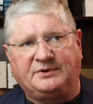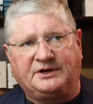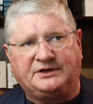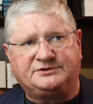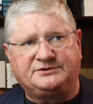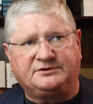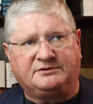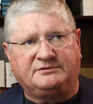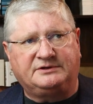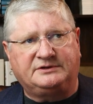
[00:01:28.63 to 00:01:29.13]
make
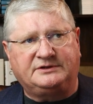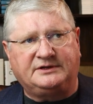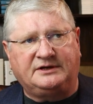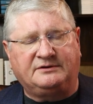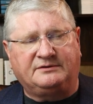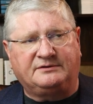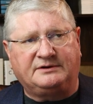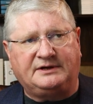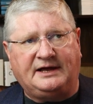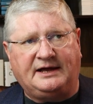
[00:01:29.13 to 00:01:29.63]
sure that they
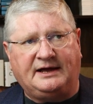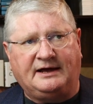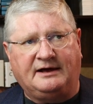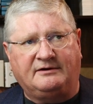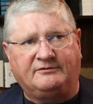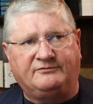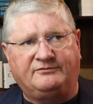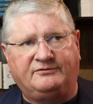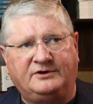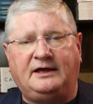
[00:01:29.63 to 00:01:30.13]
don't
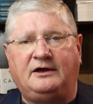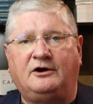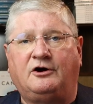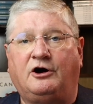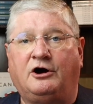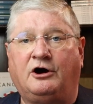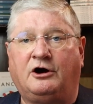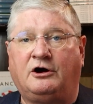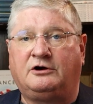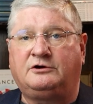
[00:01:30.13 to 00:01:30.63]
have a
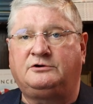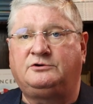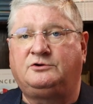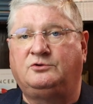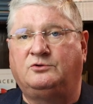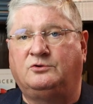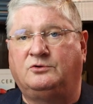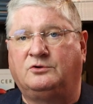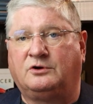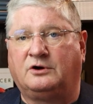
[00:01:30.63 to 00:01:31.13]
heart
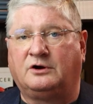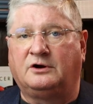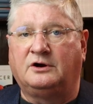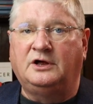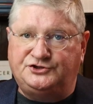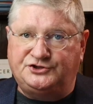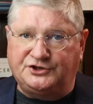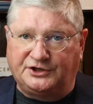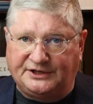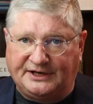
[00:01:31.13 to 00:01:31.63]
hardcore
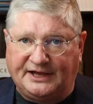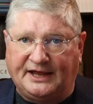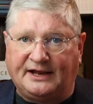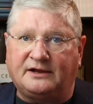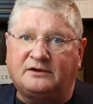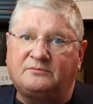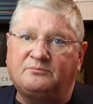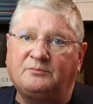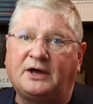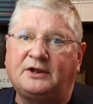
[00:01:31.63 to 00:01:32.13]

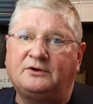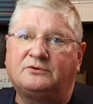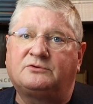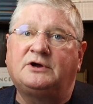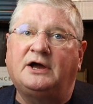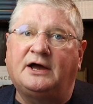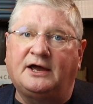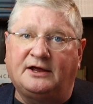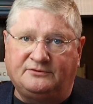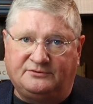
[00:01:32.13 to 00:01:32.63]
genetic
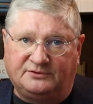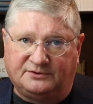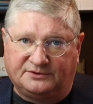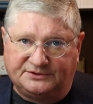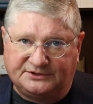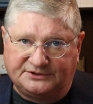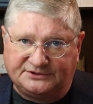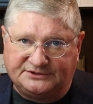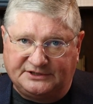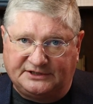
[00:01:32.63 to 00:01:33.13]

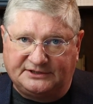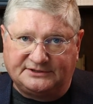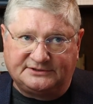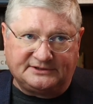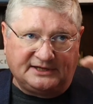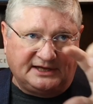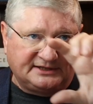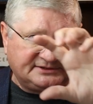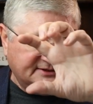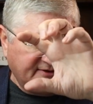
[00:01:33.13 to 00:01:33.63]
mitochondrial disease.
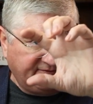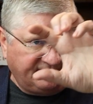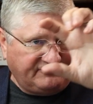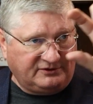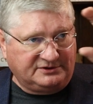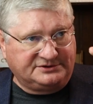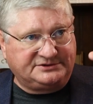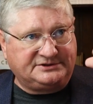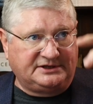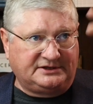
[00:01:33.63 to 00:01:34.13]
So that's the
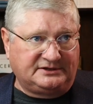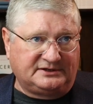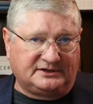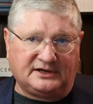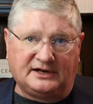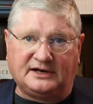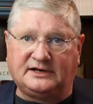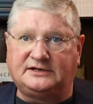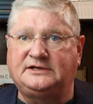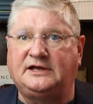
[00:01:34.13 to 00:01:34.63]
first thing to
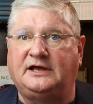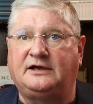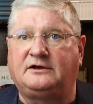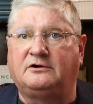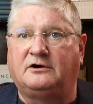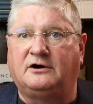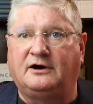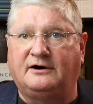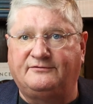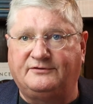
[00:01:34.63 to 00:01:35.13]
kind of
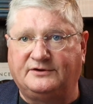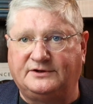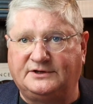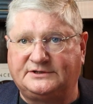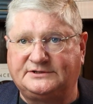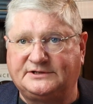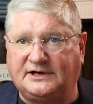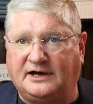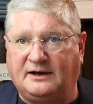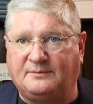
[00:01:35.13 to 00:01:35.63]
take off at
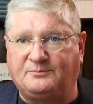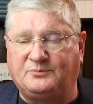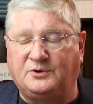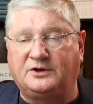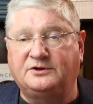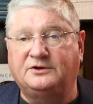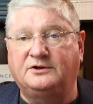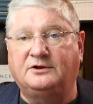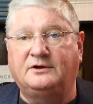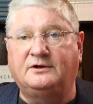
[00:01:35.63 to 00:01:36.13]
the top
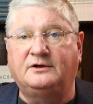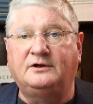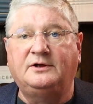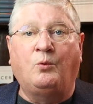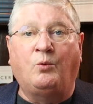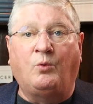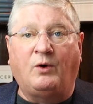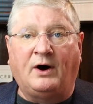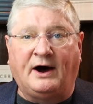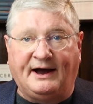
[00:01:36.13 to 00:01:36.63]
on the
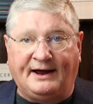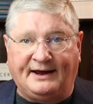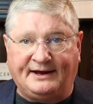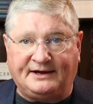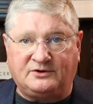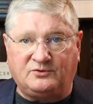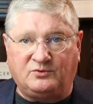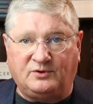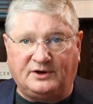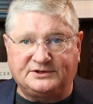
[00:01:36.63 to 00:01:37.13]

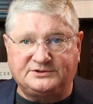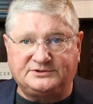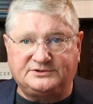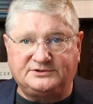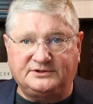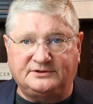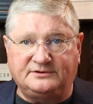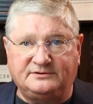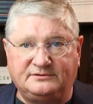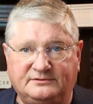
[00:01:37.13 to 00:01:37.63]
why
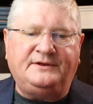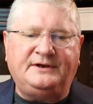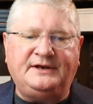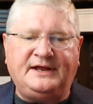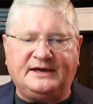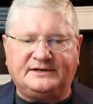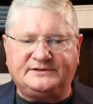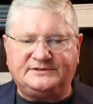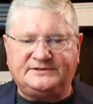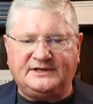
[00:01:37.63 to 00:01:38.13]
question. The
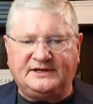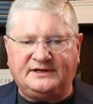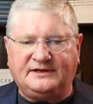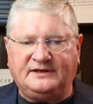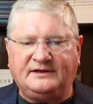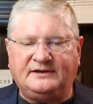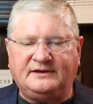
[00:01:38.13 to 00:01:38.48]
next thing